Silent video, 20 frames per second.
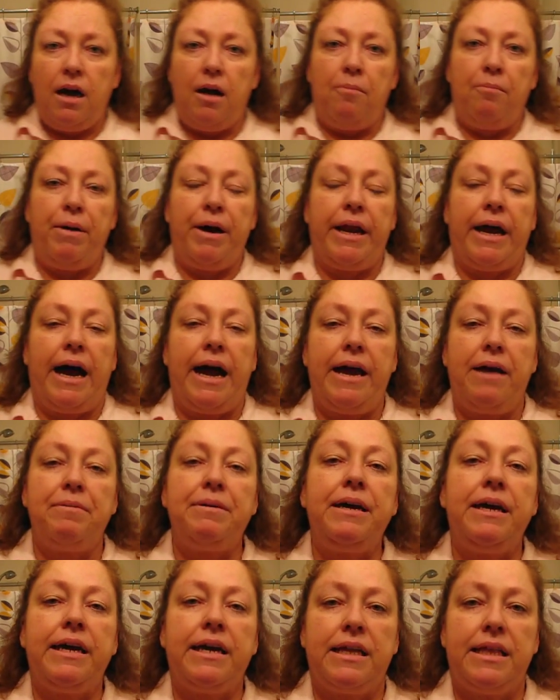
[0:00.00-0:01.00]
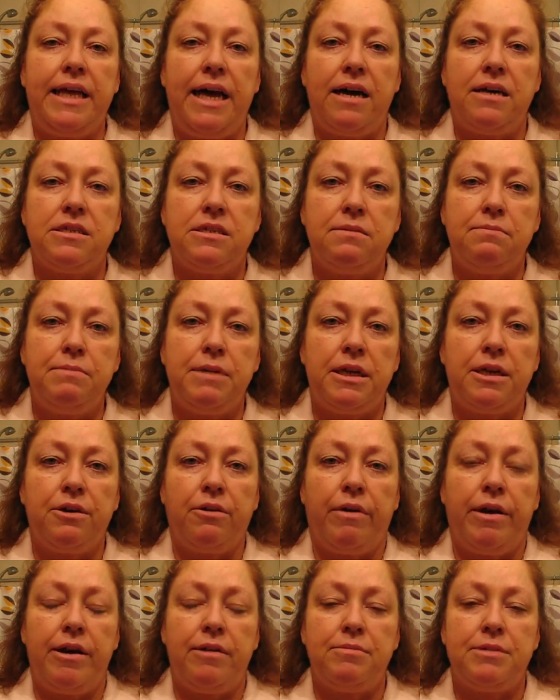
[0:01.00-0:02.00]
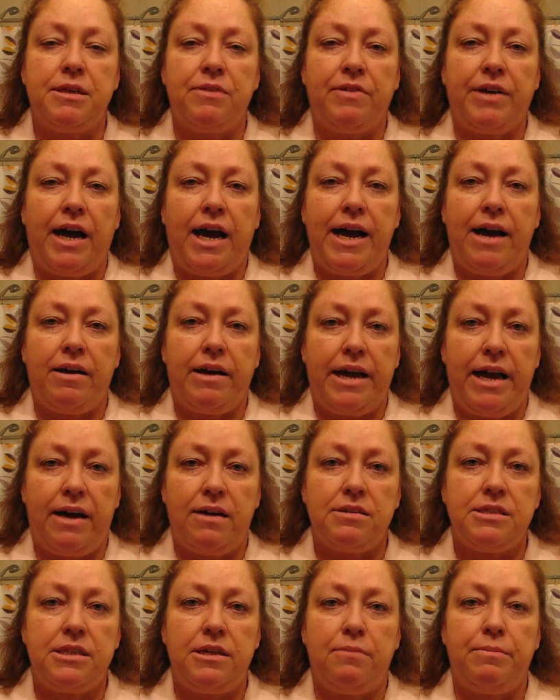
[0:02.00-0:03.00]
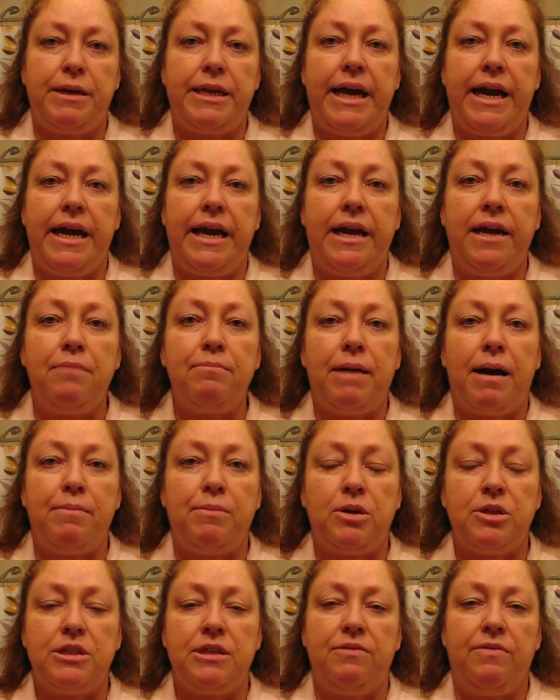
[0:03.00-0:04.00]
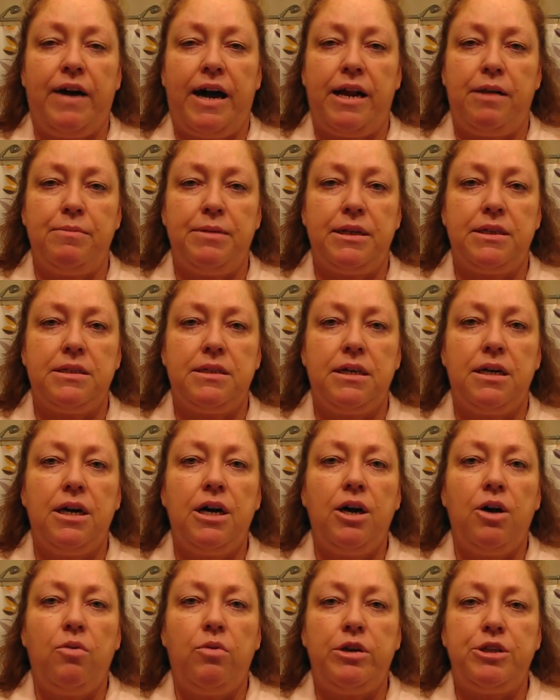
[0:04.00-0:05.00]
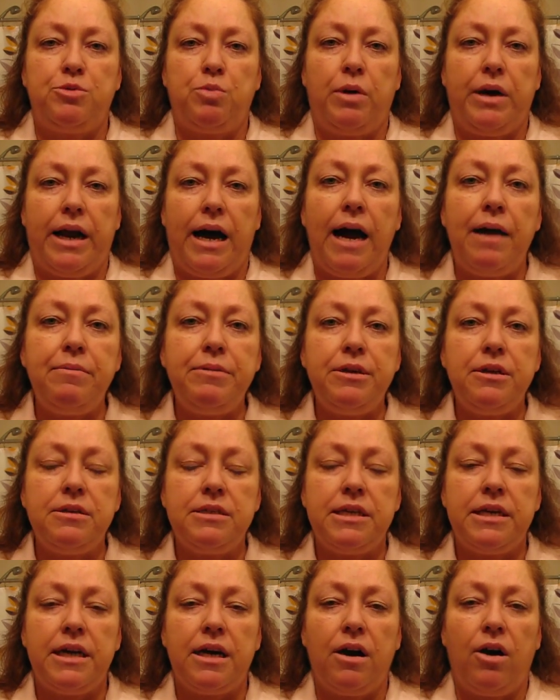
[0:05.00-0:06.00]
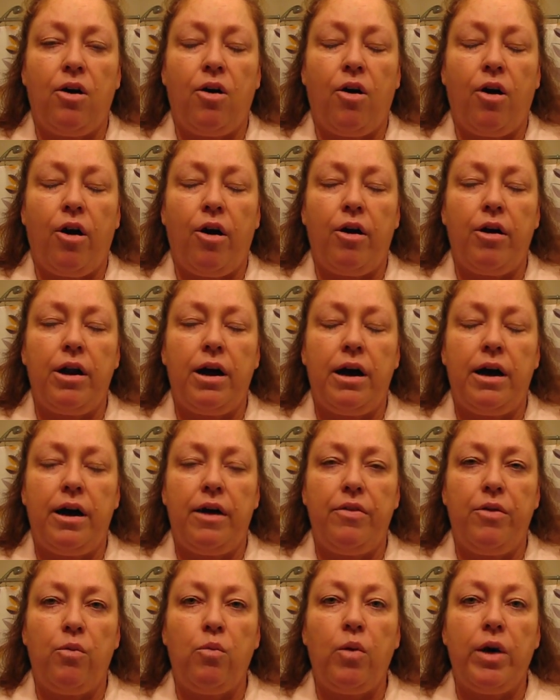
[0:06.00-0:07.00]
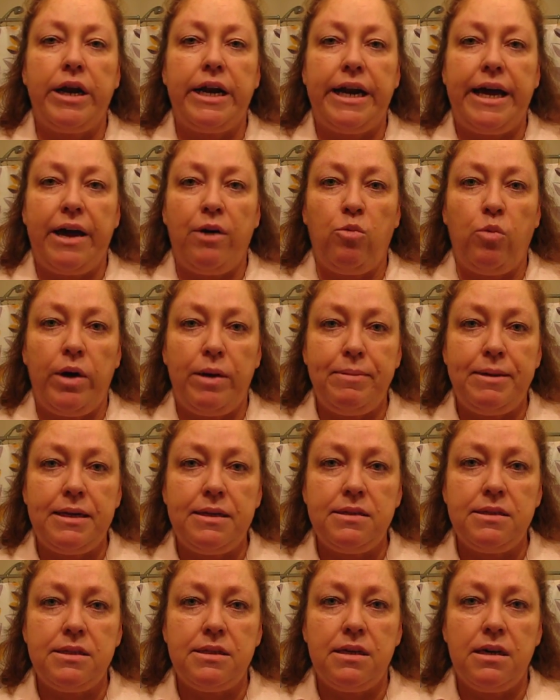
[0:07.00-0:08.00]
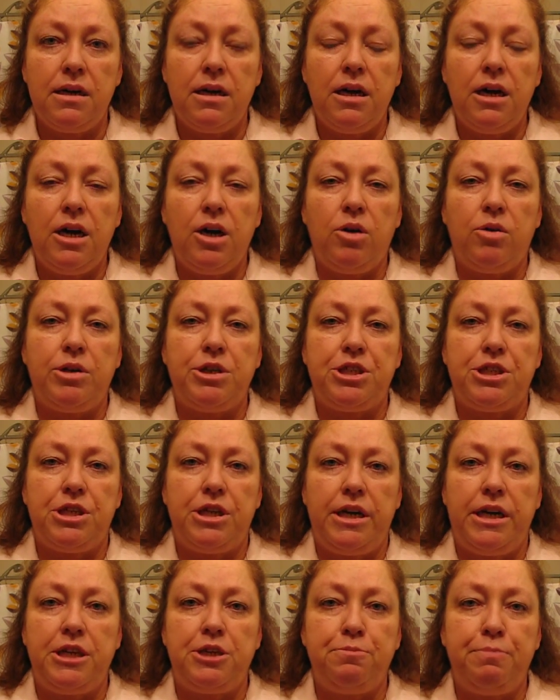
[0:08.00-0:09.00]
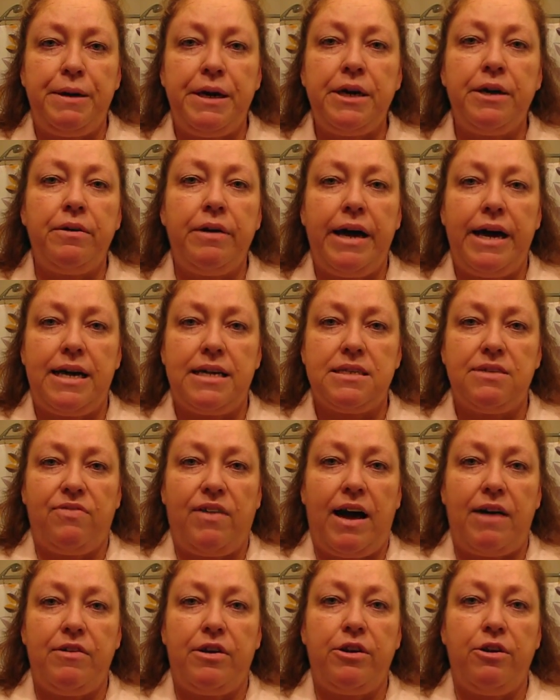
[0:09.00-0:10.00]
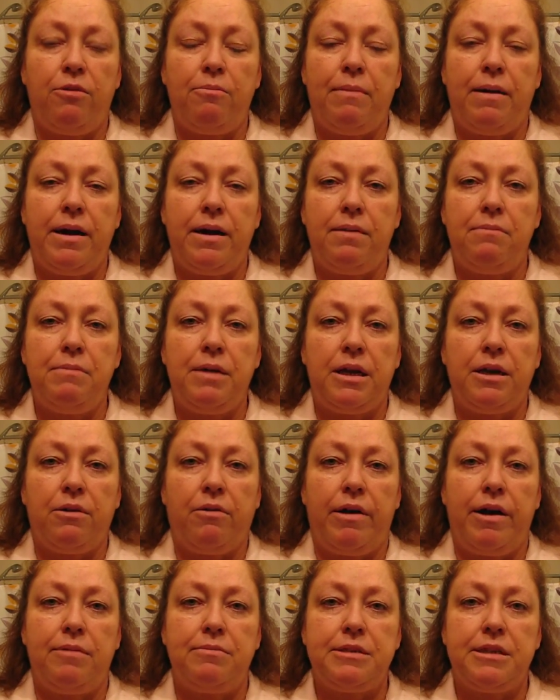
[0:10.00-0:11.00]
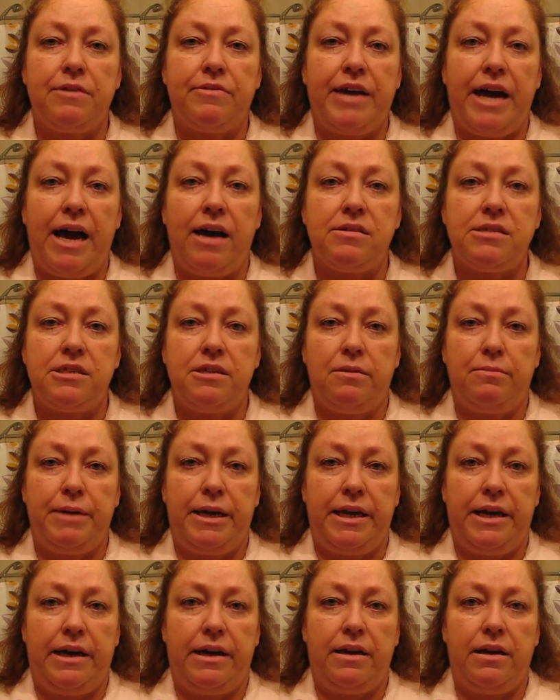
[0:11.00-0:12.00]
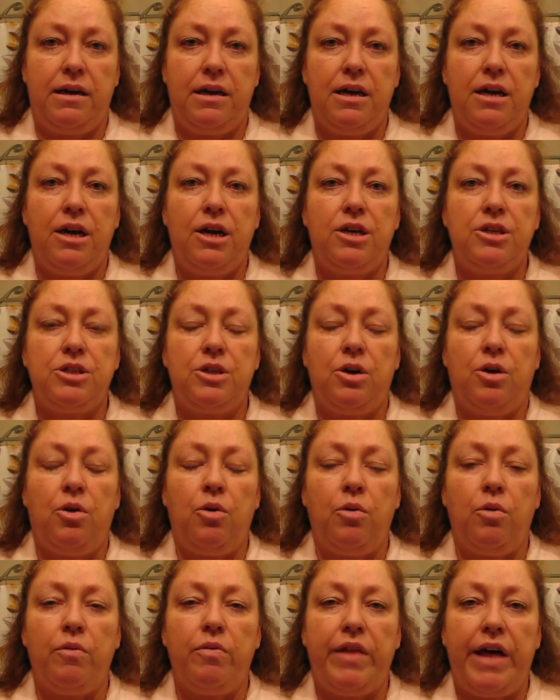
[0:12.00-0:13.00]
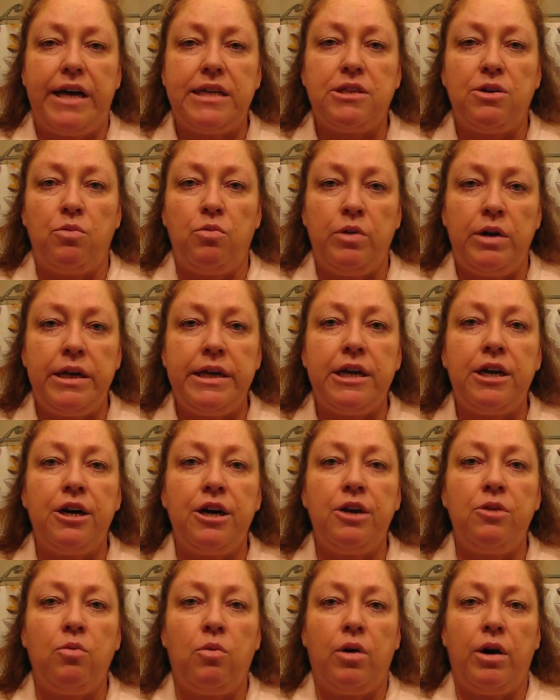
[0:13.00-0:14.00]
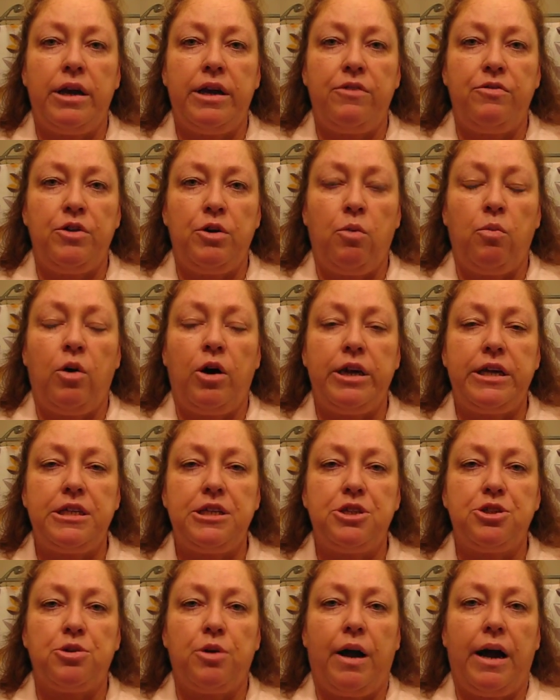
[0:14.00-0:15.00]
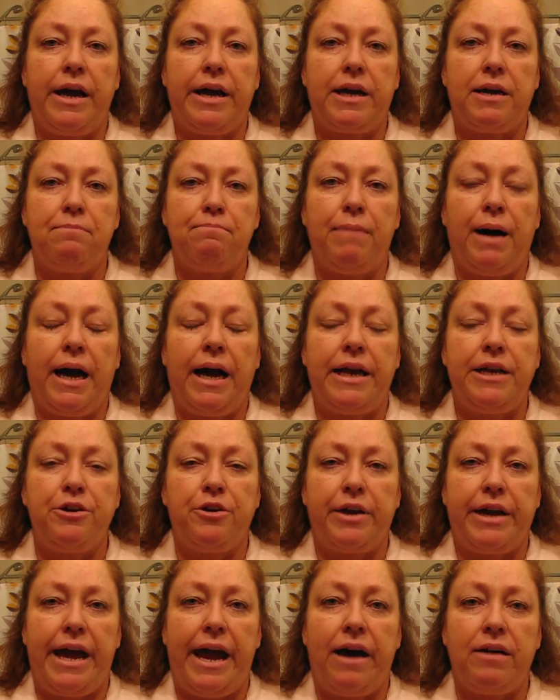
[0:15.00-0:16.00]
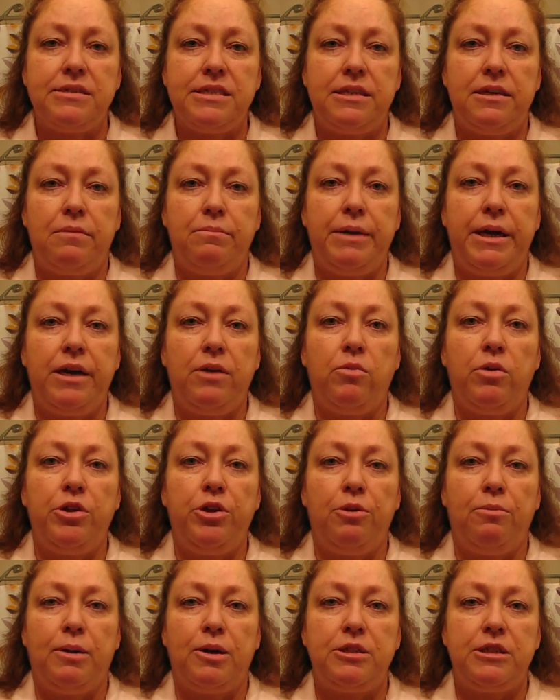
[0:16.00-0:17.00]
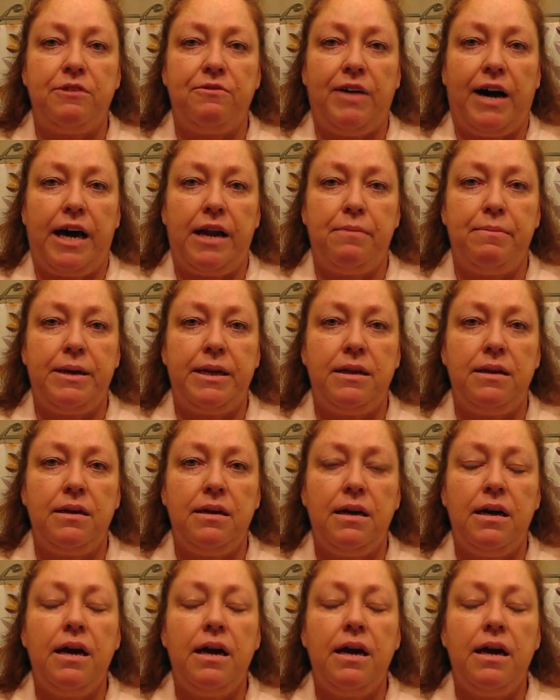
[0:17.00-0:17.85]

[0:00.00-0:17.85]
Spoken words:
But I am getting 1,000 milligrams of calcium a day in my multivitamins, which what I'm using are the 1 a day women's, which each pill has 500 milligrams of calcium in it. So that's a really good one if you're wanting to try and combine your calcium in with your multivitamin.